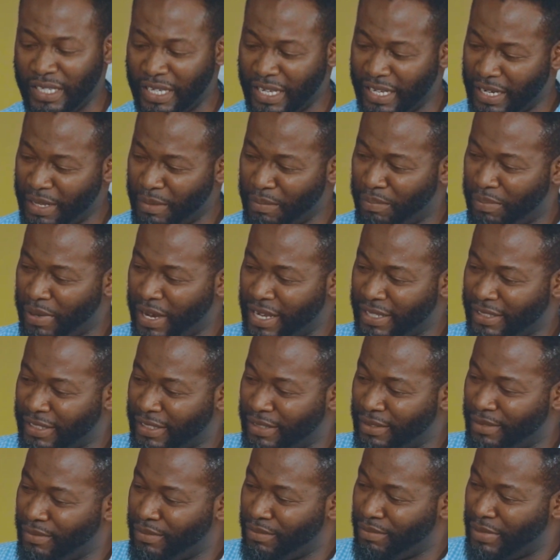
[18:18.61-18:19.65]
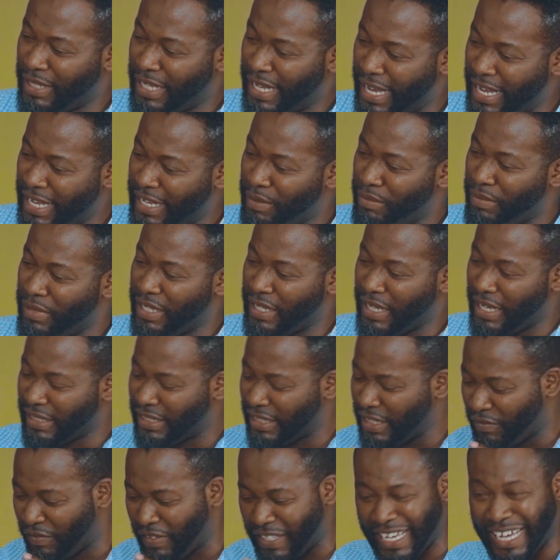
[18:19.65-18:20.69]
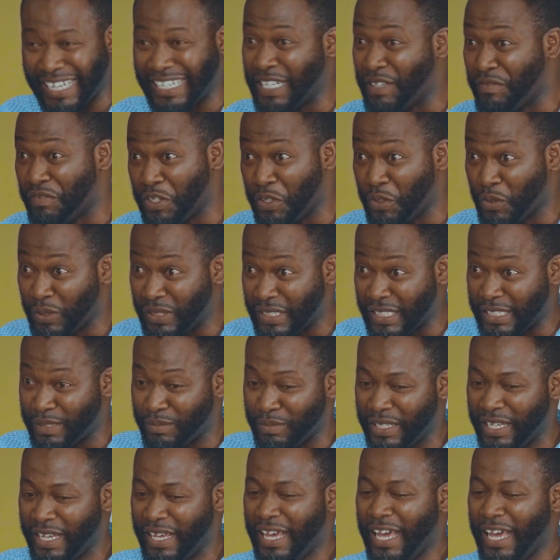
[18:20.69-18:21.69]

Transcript: and then passing behind me as if he hadn't even noticed me.